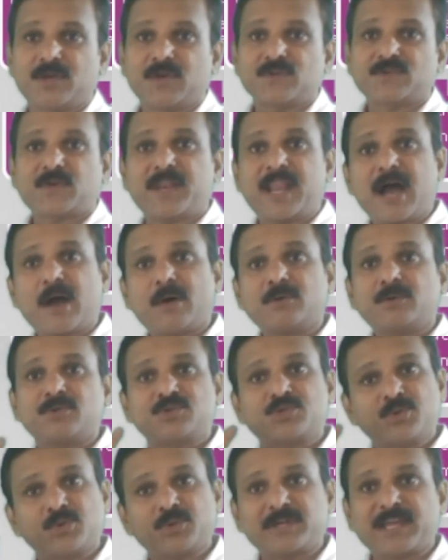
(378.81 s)
So now
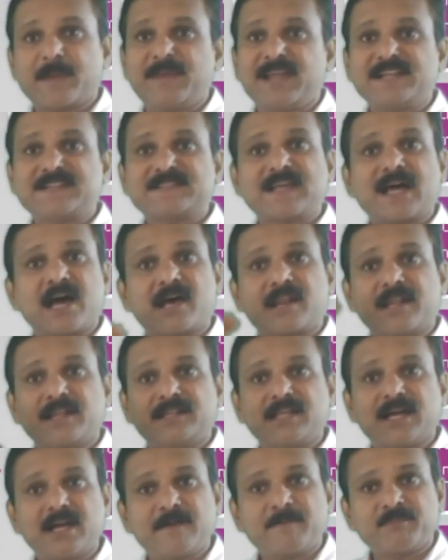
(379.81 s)
two gametes are in
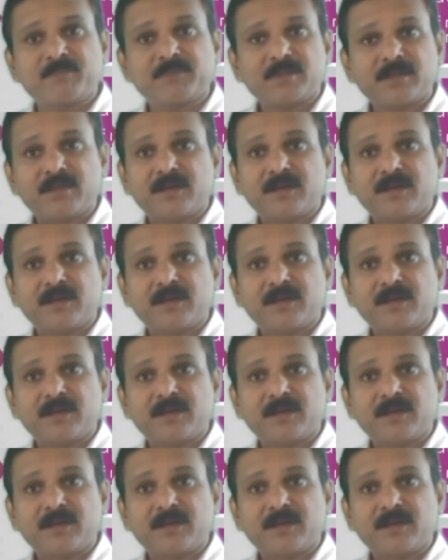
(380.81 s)
the